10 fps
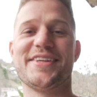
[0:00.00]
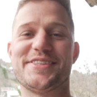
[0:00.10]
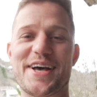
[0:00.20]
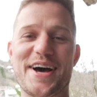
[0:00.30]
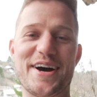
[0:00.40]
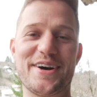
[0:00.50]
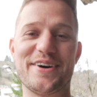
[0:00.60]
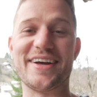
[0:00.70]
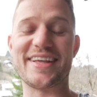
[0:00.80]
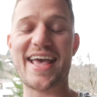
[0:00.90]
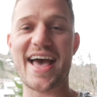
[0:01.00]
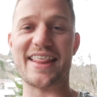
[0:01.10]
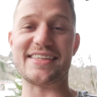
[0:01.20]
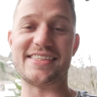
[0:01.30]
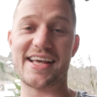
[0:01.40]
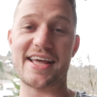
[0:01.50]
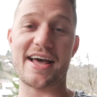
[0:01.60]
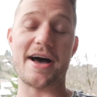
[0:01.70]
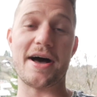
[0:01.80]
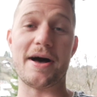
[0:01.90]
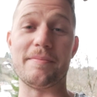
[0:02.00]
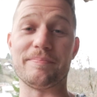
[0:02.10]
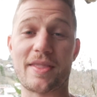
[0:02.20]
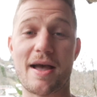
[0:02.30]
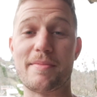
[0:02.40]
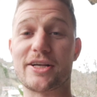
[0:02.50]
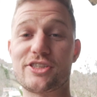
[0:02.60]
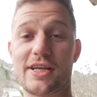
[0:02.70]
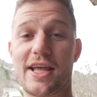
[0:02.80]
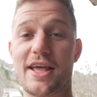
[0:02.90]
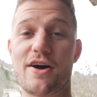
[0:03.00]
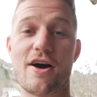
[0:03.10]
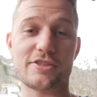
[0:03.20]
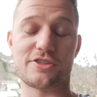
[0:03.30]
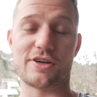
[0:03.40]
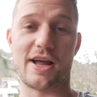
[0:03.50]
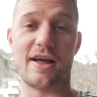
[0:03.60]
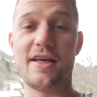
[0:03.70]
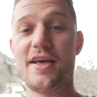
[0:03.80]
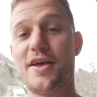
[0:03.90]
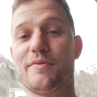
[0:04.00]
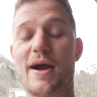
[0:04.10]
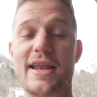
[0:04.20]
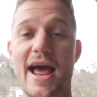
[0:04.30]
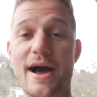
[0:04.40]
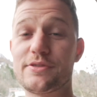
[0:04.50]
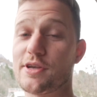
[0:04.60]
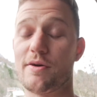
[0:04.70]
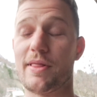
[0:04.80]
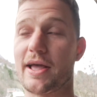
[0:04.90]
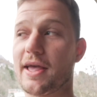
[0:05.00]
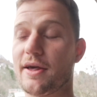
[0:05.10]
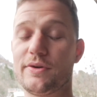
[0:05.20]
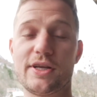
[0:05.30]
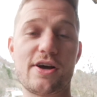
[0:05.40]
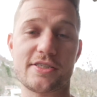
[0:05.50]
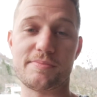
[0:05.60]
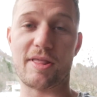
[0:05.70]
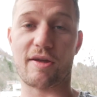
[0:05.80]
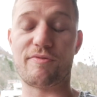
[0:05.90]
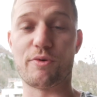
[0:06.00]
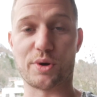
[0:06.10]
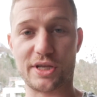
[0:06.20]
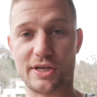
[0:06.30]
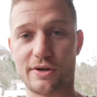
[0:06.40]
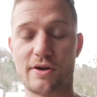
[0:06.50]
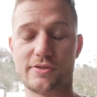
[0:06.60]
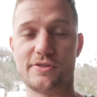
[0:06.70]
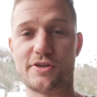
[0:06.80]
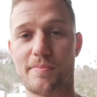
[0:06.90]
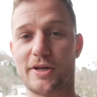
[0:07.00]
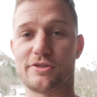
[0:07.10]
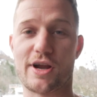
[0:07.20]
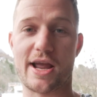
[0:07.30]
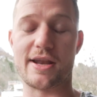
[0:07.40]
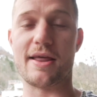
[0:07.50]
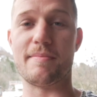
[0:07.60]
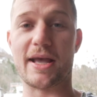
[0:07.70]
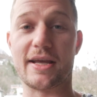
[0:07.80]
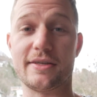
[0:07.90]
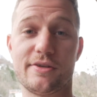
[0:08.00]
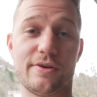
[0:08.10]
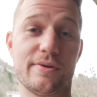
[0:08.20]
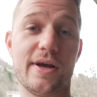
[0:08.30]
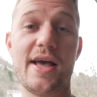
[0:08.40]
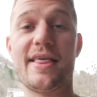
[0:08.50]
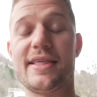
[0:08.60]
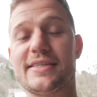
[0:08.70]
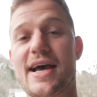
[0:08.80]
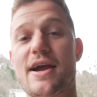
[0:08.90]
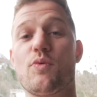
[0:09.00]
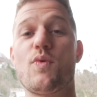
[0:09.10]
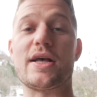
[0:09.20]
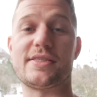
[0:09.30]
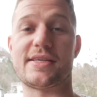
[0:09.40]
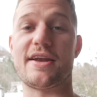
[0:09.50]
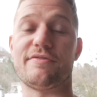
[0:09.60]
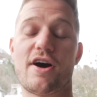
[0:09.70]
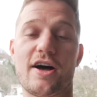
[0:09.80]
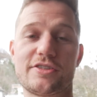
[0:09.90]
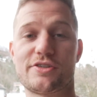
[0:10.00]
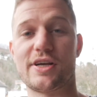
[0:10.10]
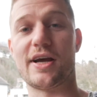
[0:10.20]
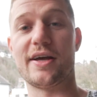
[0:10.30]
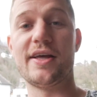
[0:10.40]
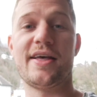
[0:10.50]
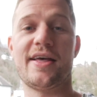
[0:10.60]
So yeah, that's it. Um, I'm actually in Austria right now. So like it only cost me like 40 euros to jump on a train and make it to the entire west side of Austria.